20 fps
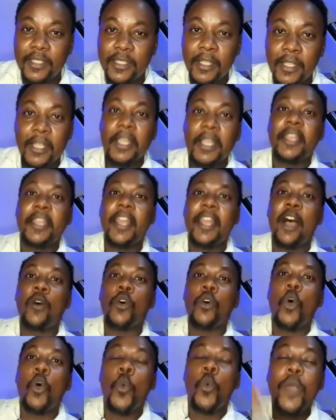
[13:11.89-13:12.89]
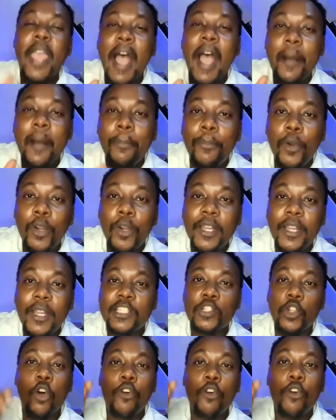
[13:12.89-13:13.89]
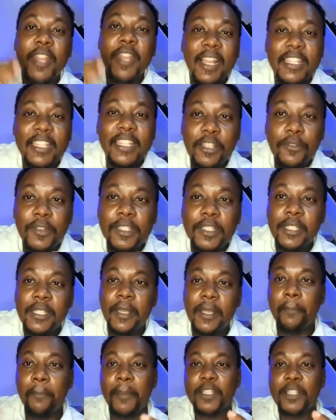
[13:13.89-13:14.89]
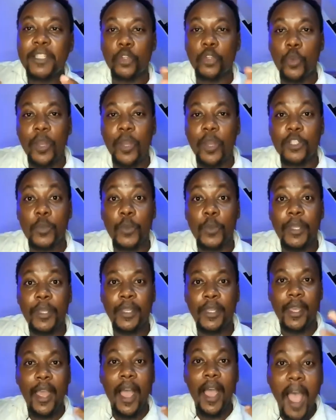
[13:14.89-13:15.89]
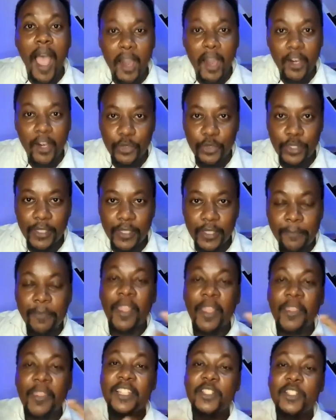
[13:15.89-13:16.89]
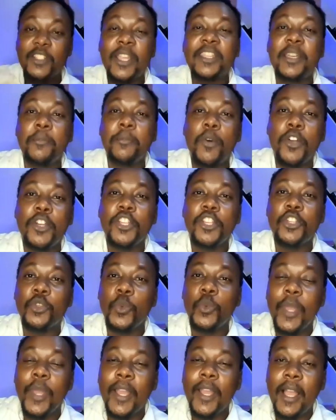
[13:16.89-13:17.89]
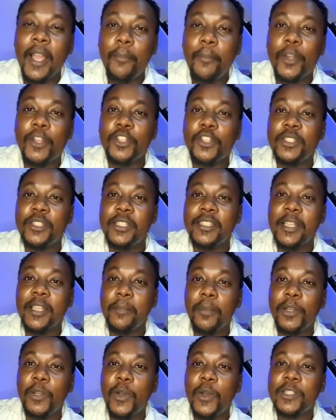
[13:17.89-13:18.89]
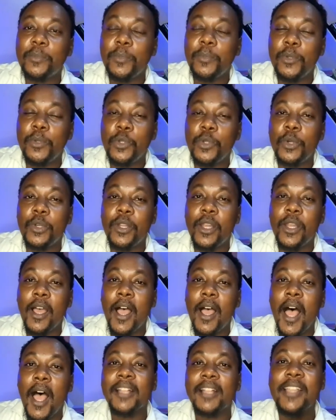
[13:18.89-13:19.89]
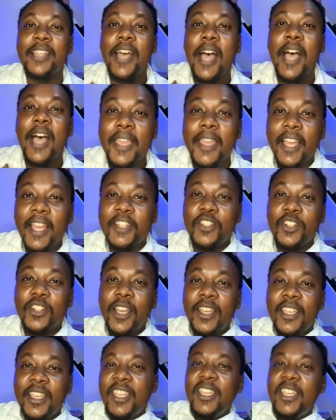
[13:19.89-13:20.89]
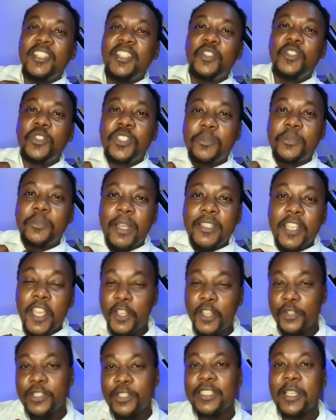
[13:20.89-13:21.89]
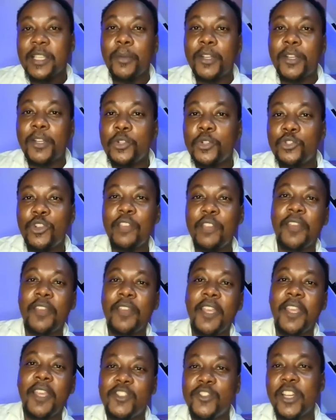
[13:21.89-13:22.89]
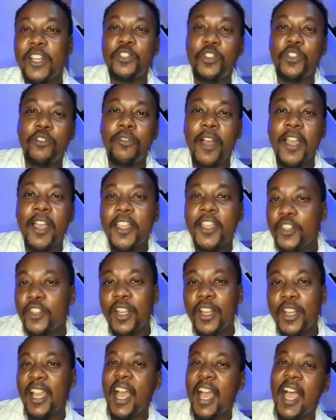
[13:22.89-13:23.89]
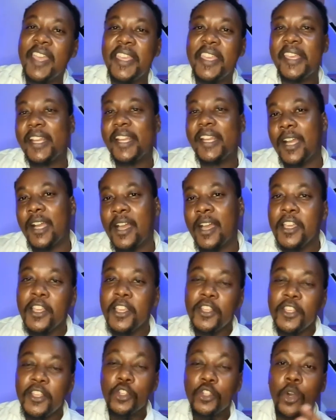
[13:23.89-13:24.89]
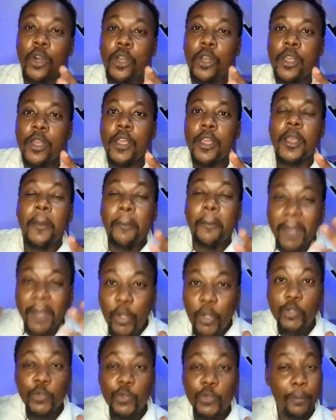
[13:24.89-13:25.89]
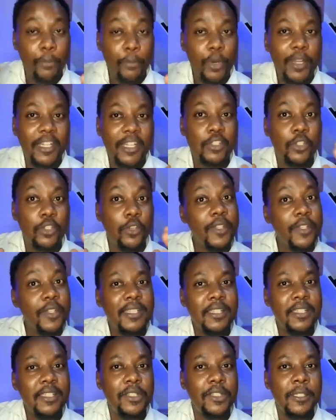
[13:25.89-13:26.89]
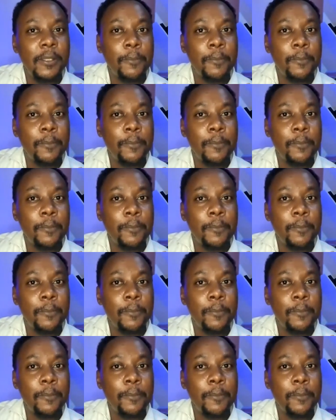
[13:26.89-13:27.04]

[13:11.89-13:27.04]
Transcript: Now, we are products of negativity based on what we are today. That's why in the morning you wake up when you see somebody who has put on a tie and you're like, he is not smart. You see somebody who's driving his Range Rover, you're like, yelaga. You know, because we are products of negativity.